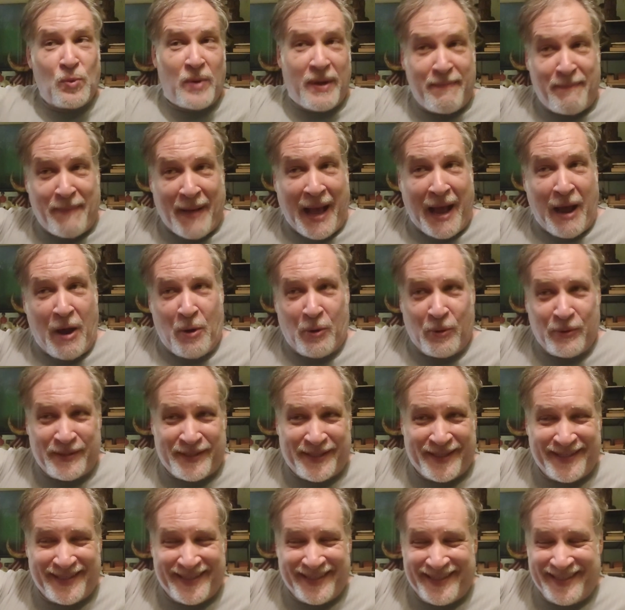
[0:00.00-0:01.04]
rip
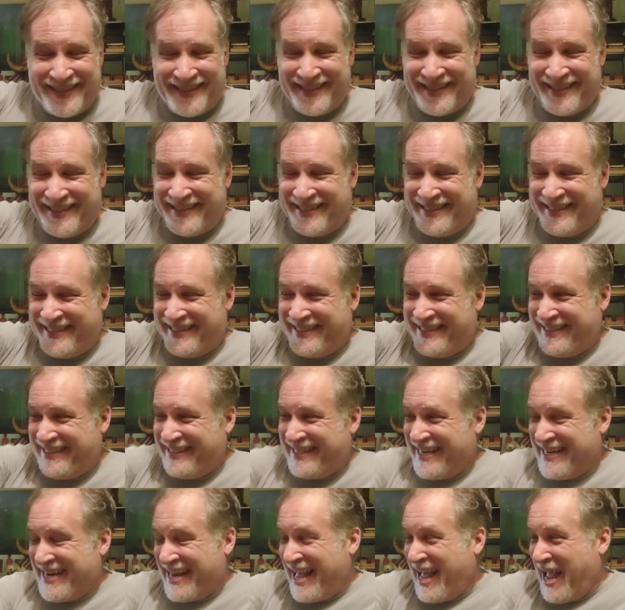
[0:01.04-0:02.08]
out
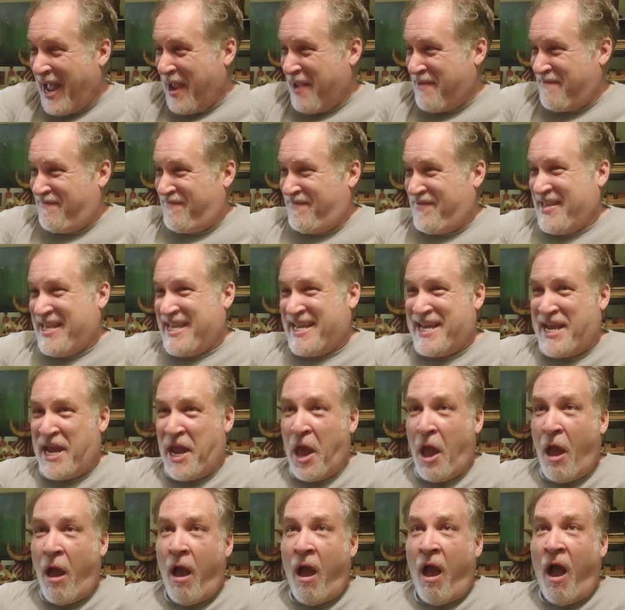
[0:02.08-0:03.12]
an IV,
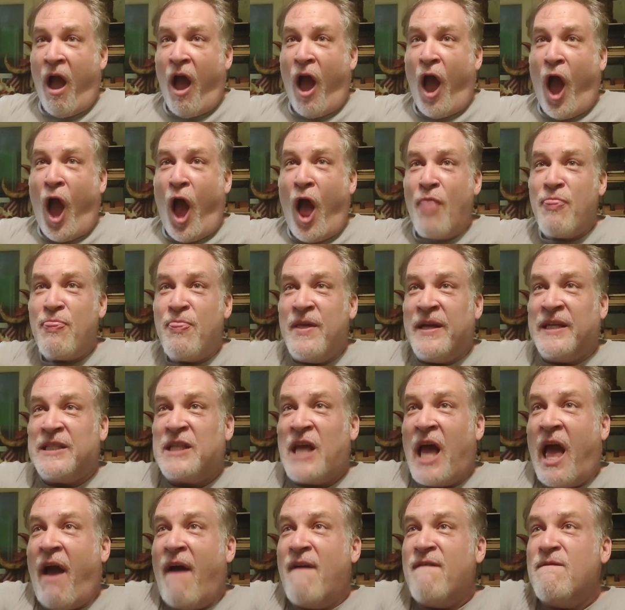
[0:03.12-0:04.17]
this
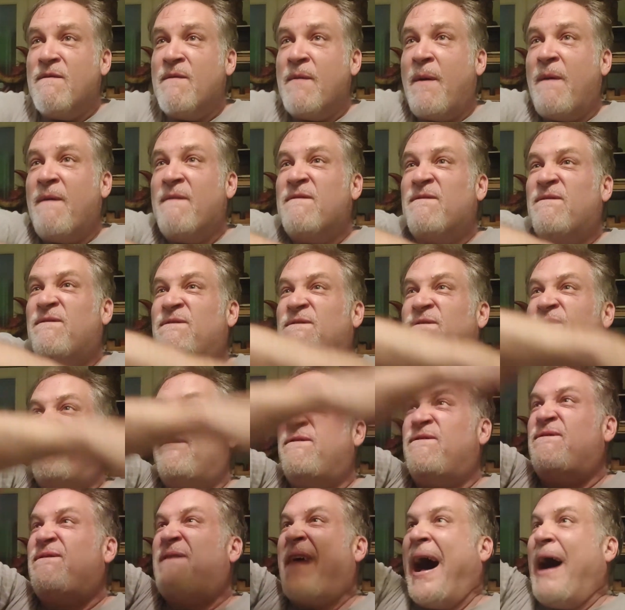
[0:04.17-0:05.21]

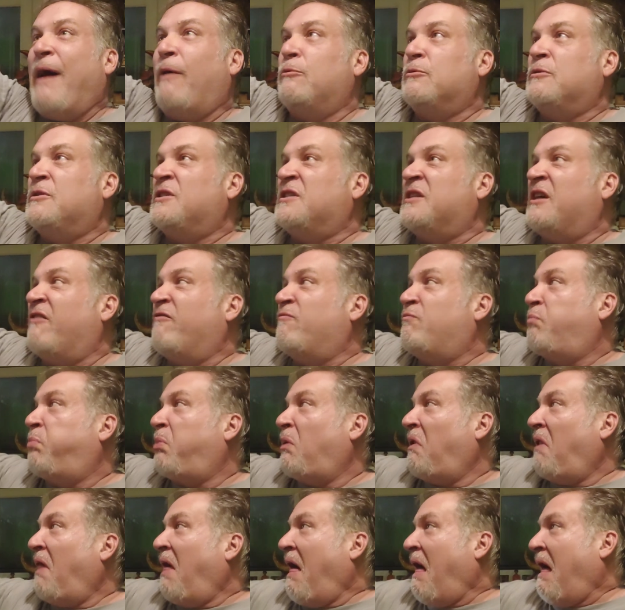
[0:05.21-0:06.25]
fountain of
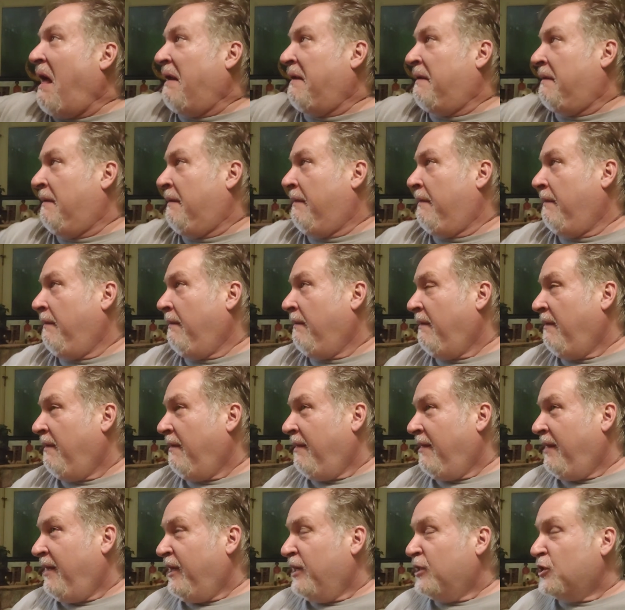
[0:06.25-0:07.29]
blood
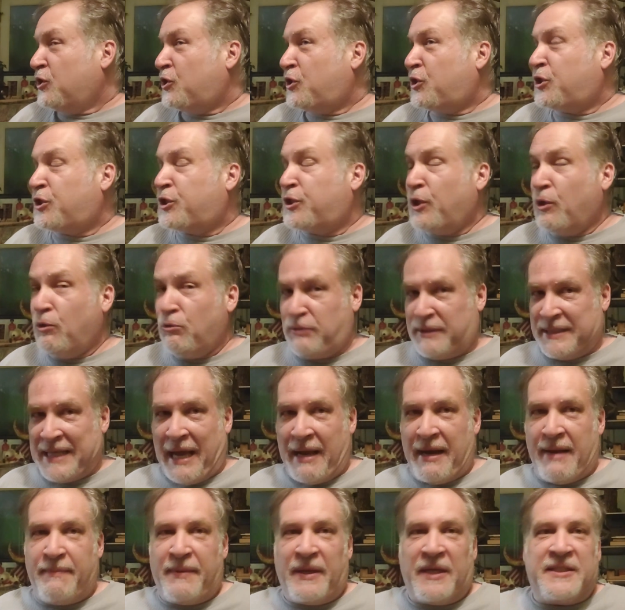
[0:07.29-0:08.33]
shoots
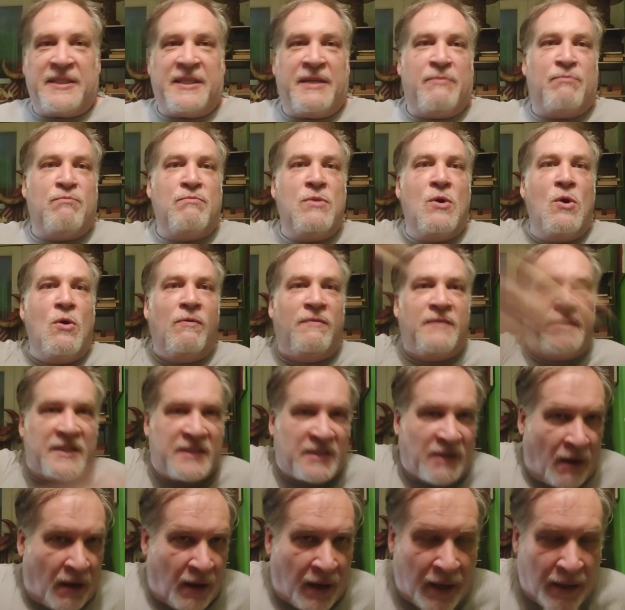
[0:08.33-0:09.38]
out, and because he had moved his
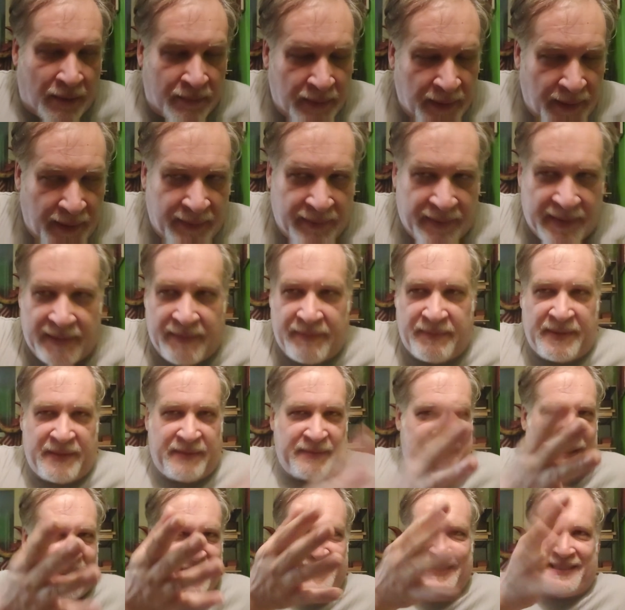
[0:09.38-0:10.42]
arm,
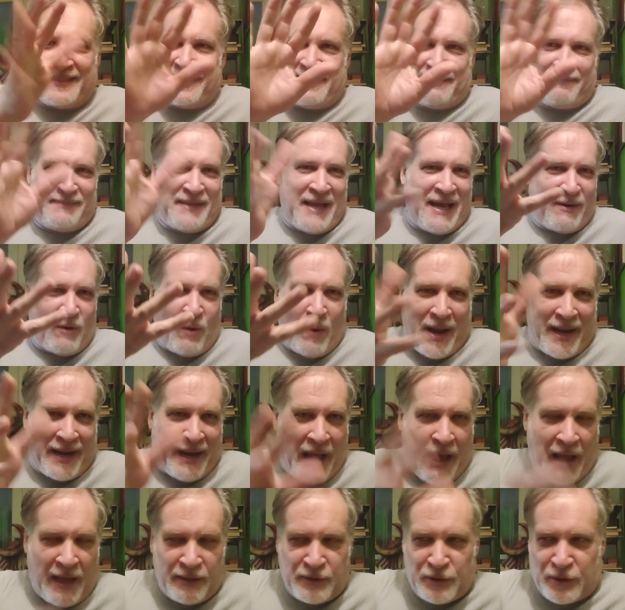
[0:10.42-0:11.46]
because he's not quite
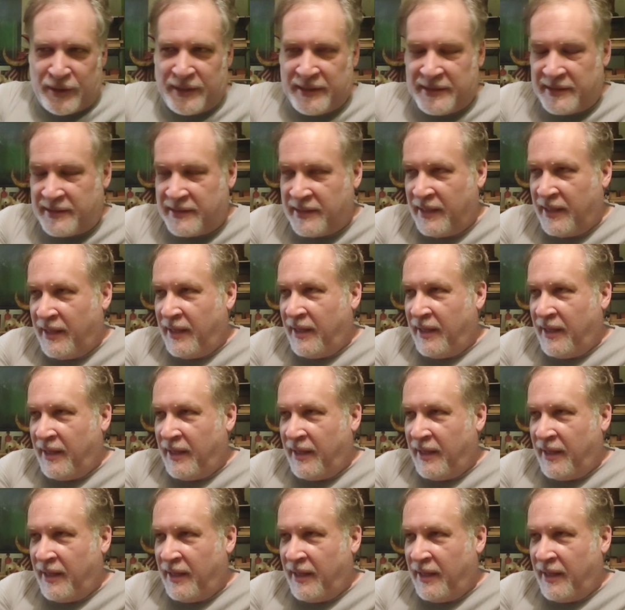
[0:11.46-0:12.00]
conscious,